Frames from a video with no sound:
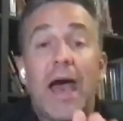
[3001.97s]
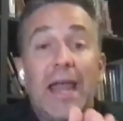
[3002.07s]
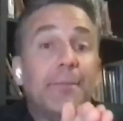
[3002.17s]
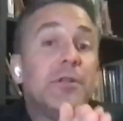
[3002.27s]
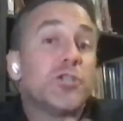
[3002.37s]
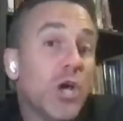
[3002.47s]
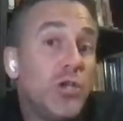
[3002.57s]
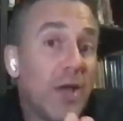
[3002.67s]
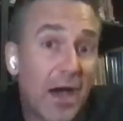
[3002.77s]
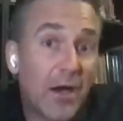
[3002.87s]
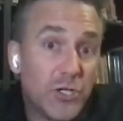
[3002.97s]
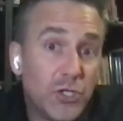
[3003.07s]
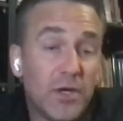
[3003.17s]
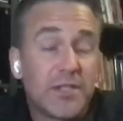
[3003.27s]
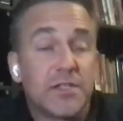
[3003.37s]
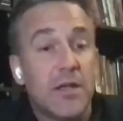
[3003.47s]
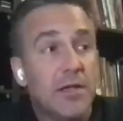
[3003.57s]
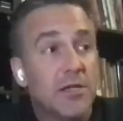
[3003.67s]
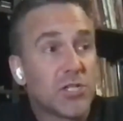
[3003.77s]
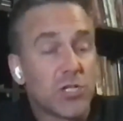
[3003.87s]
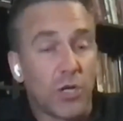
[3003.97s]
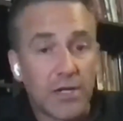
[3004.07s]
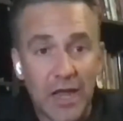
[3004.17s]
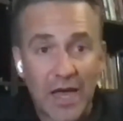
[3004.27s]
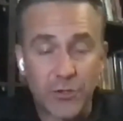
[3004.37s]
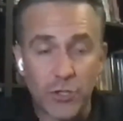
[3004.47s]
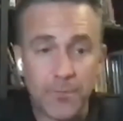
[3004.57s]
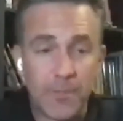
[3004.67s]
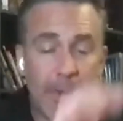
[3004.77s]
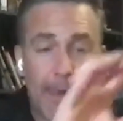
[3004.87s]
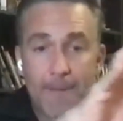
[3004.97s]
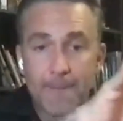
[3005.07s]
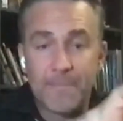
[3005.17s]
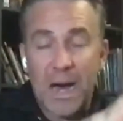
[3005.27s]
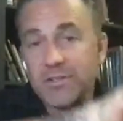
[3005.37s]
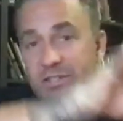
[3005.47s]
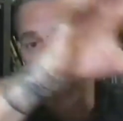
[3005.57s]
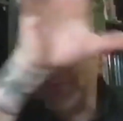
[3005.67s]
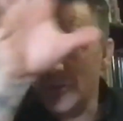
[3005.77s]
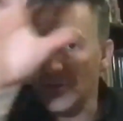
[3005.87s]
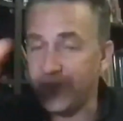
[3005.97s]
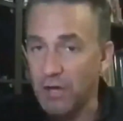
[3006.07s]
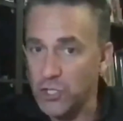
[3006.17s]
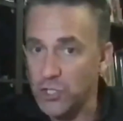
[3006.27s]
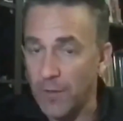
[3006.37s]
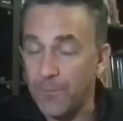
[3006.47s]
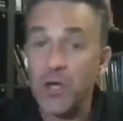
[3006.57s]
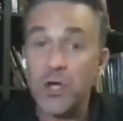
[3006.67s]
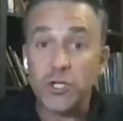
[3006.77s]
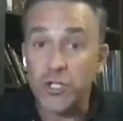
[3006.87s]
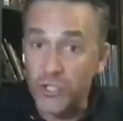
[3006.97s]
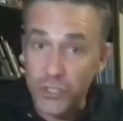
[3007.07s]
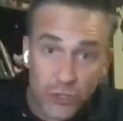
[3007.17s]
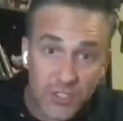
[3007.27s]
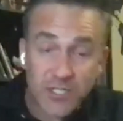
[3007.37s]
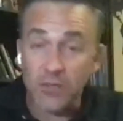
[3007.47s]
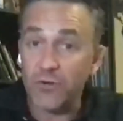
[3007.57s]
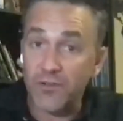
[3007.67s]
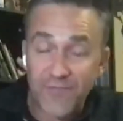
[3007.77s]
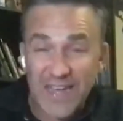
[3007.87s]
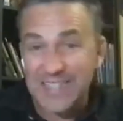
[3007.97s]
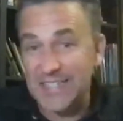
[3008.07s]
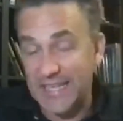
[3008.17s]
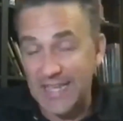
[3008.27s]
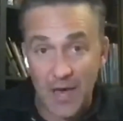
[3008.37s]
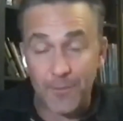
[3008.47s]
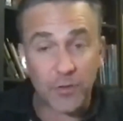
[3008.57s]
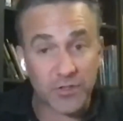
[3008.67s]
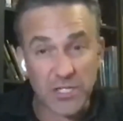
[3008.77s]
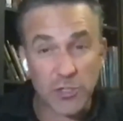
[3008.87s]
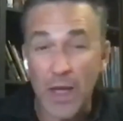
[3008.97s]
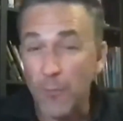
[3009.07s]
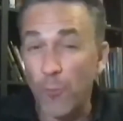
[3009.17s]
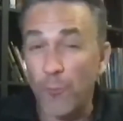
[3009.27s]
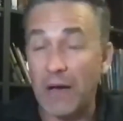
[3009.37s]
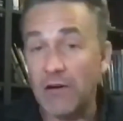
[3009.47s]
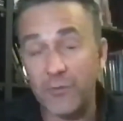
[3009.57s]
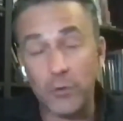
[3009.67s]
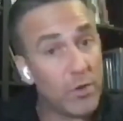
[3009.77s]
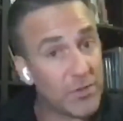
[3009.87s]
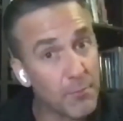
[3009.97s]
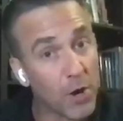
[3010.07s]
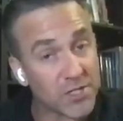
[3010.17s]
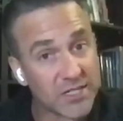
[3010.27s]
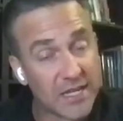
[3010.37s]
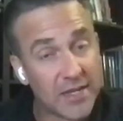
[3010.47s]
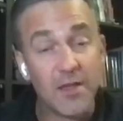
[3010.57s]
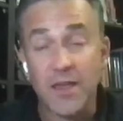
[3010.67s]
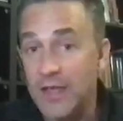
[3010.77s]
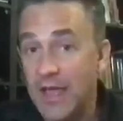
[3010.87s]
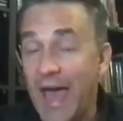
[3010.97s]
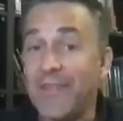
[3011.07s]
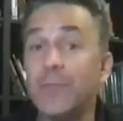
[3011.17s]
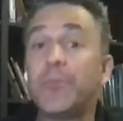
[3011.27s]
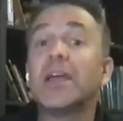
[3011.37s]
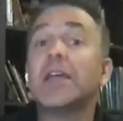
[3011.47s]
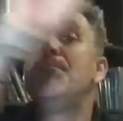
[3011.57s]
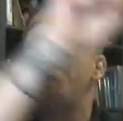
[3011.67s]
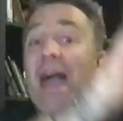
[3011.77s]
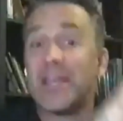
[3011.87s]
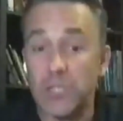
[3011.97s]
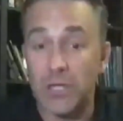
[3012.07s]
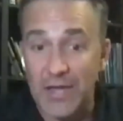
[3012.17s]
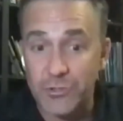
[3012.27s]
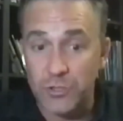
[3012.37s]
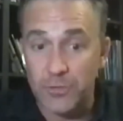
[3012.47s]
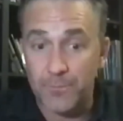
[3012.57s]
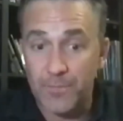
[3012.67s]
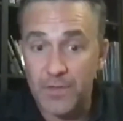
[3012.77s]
And I'm going to show you how to do it. Start in Lightroom, bounce the image to Photoshop, do silver effects here because it's way more powerful with masking, and then bring it back to Lightroom.